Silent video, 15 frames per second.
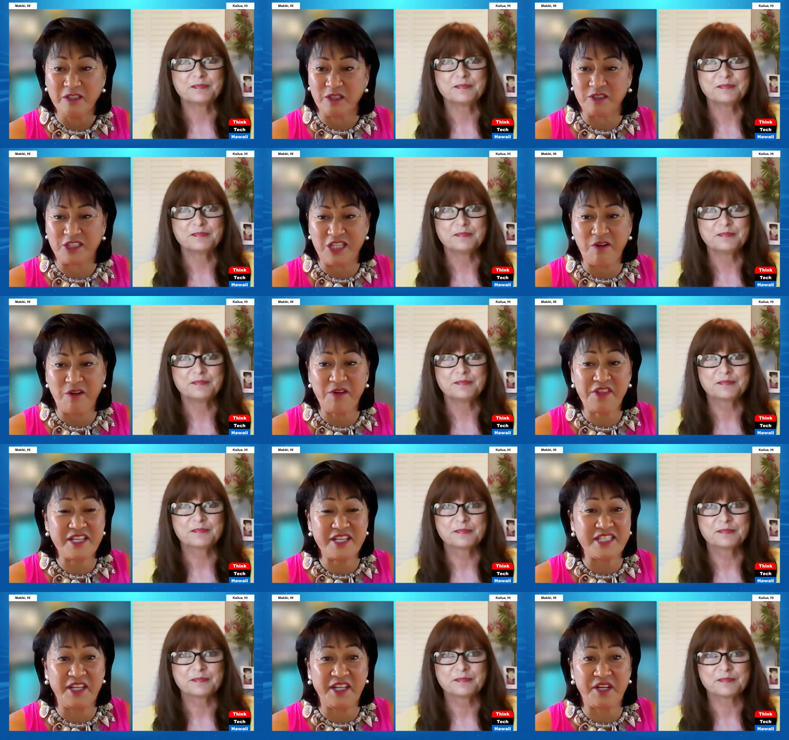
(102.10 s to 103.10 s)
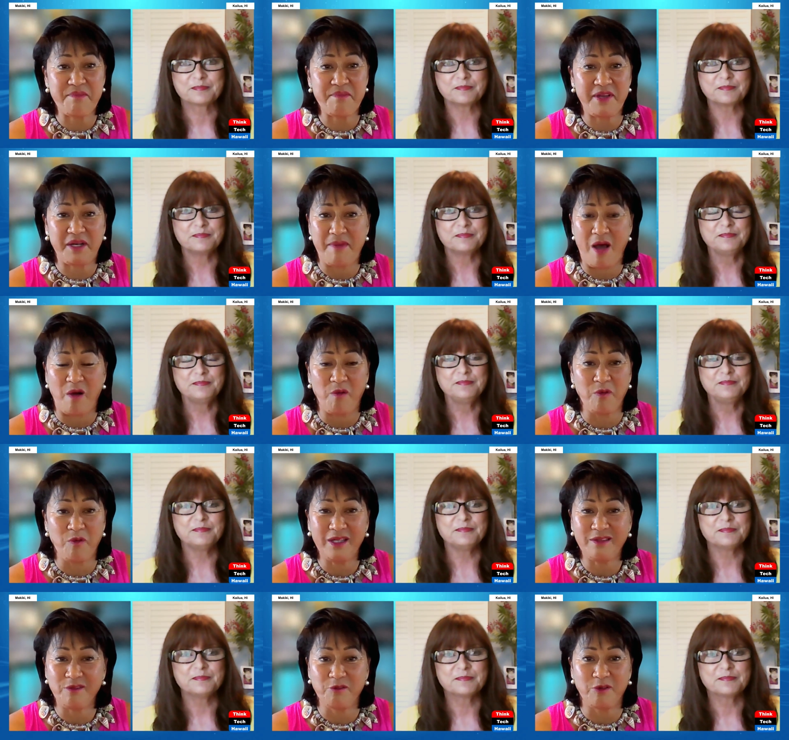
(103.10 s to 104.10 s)
Speaker 1: so share with us a little bit about
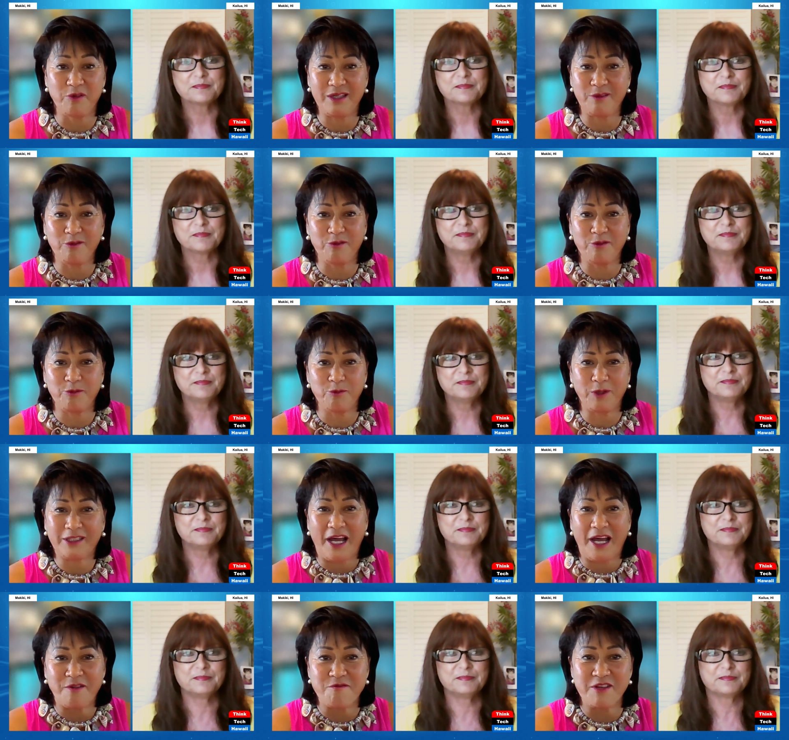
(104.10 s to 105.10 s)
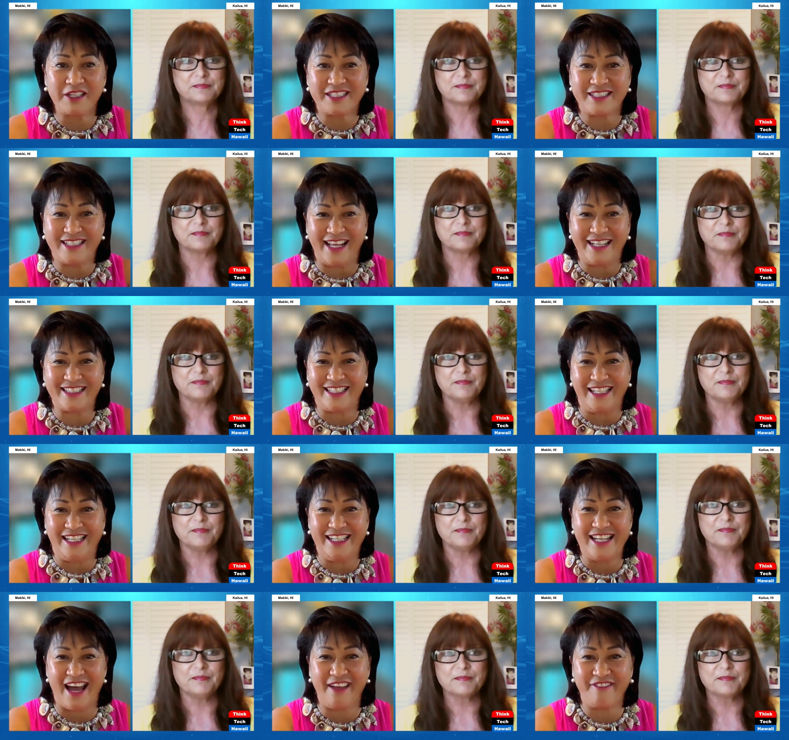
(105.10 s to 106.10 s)
what what what kind of real estates did
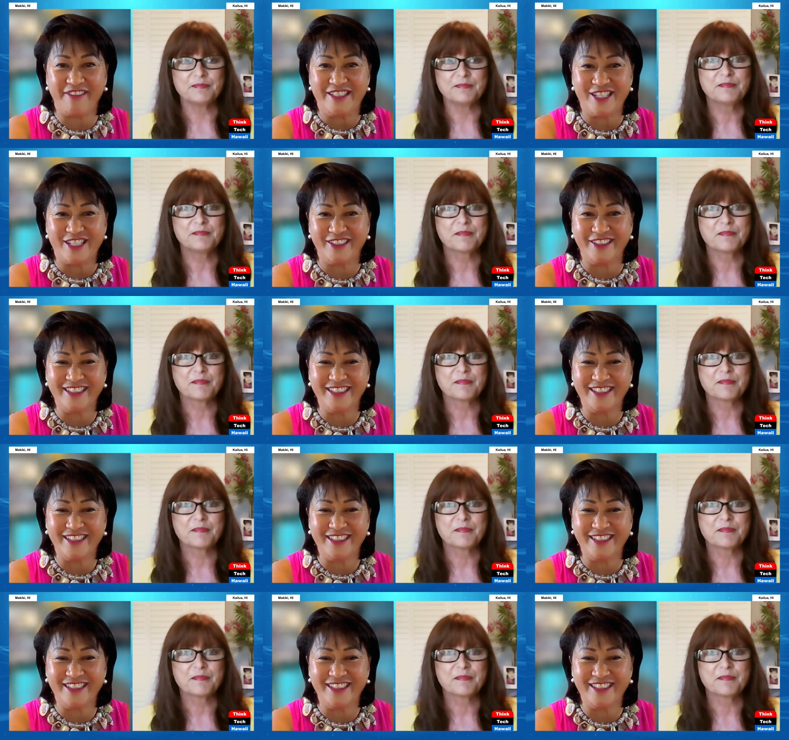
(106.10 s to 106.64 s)
he dive into?